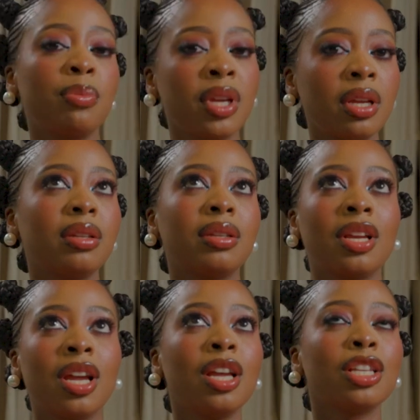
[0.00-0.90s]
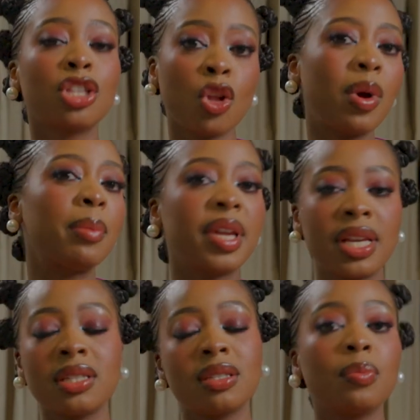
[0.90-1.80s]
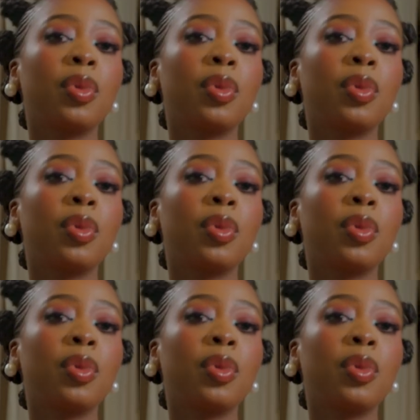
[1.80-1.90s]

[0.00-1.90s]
bit slower paced,